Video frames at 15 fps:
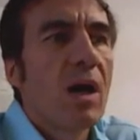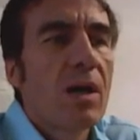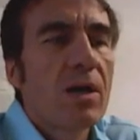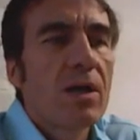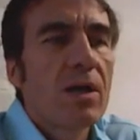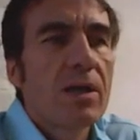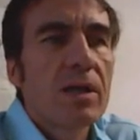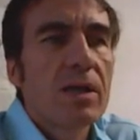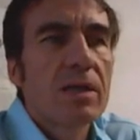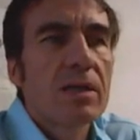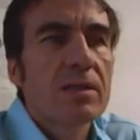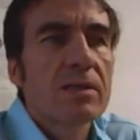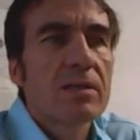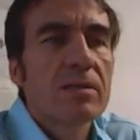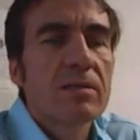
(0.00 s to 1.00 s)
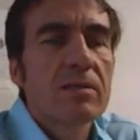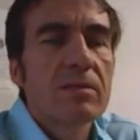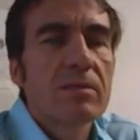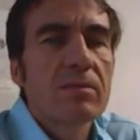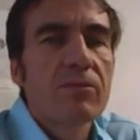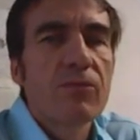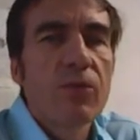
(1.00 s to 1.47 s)
are
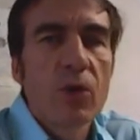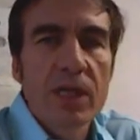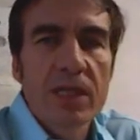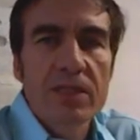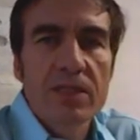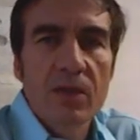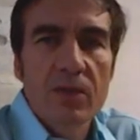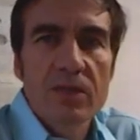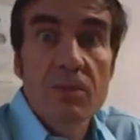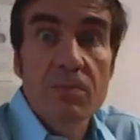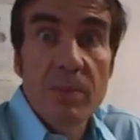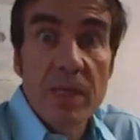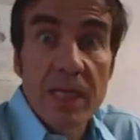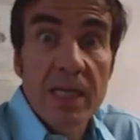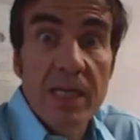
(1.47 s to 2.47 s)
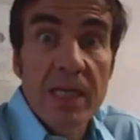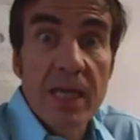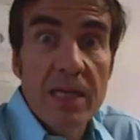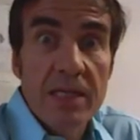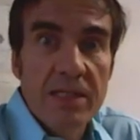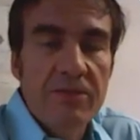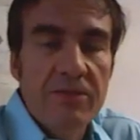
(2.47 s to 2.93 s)
focused on
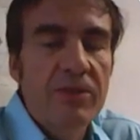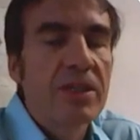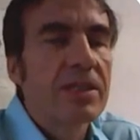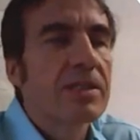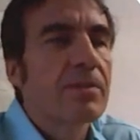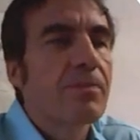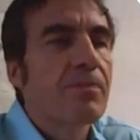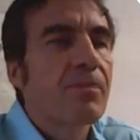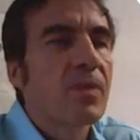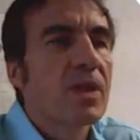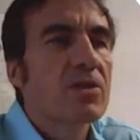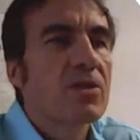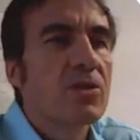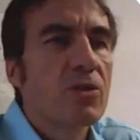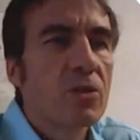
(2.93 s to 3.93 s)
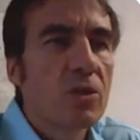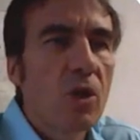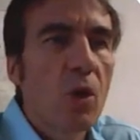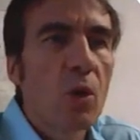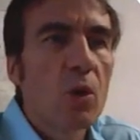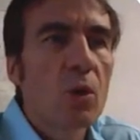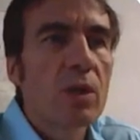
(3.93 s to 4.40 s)
speaking activities. So your
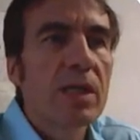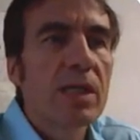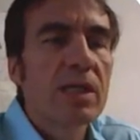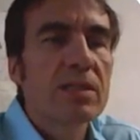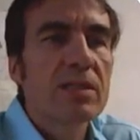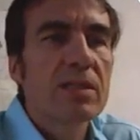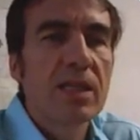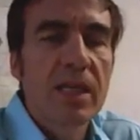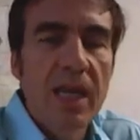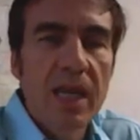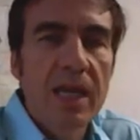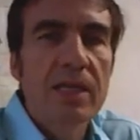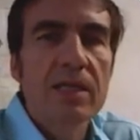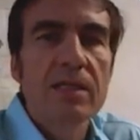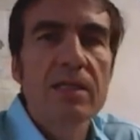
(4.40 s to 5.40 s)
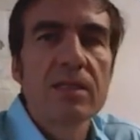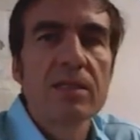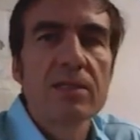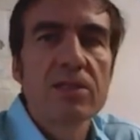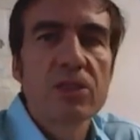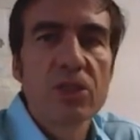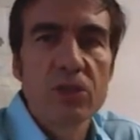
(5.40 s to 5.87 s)
goal is to get
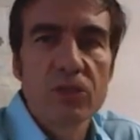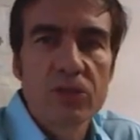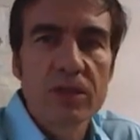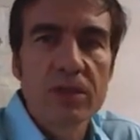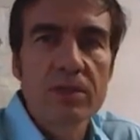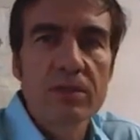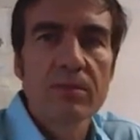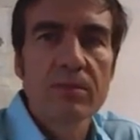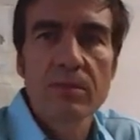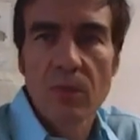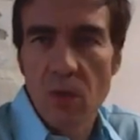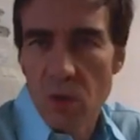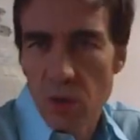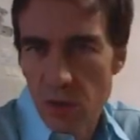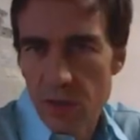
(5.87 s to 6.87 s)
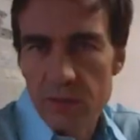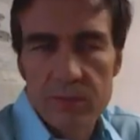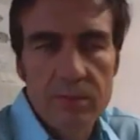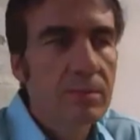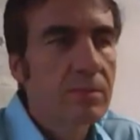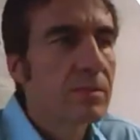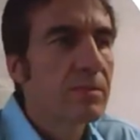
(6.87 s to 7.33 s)
children
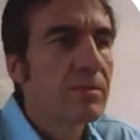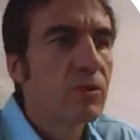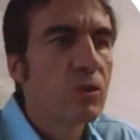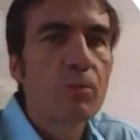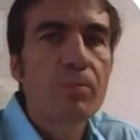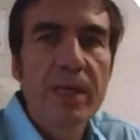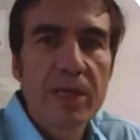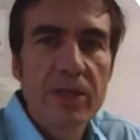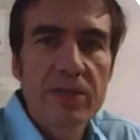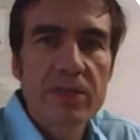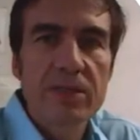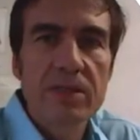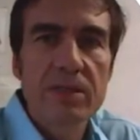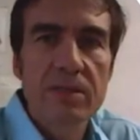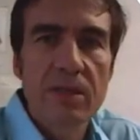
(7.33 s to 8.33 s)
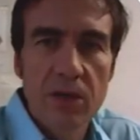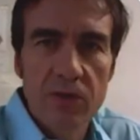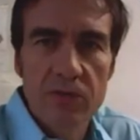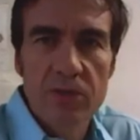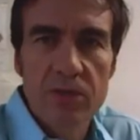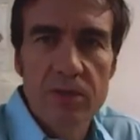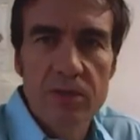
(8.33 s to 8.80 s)
or your peers,
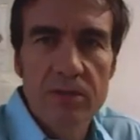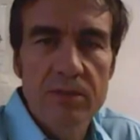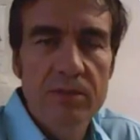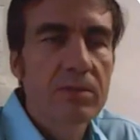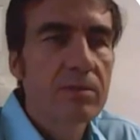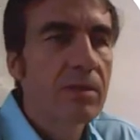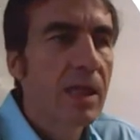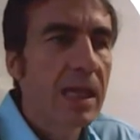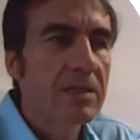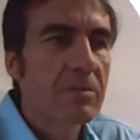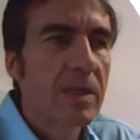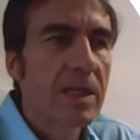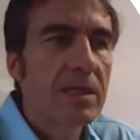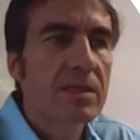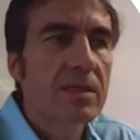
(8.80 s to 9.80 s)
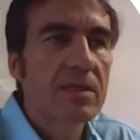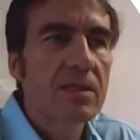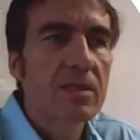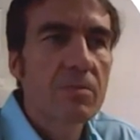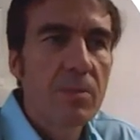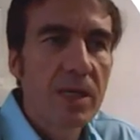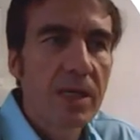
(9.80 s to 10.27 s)
other classmates,
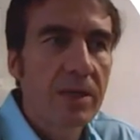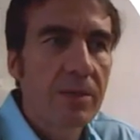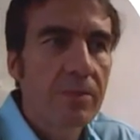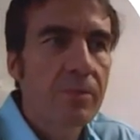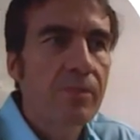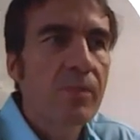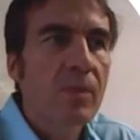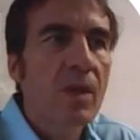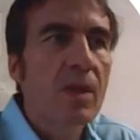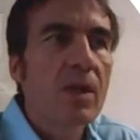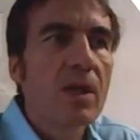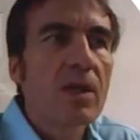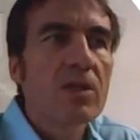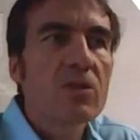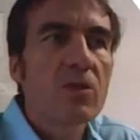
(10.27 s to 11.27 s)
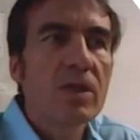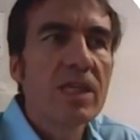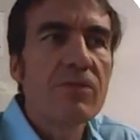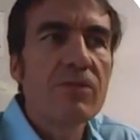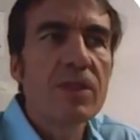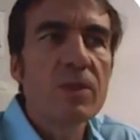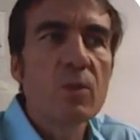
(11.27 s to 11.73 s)
speaking. So
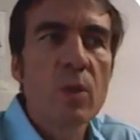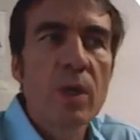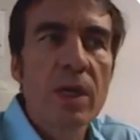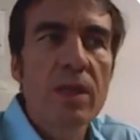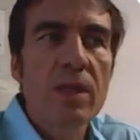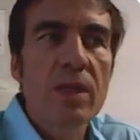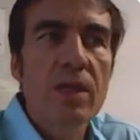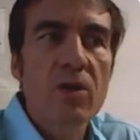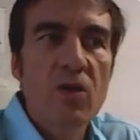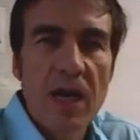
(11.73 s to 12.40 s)
even with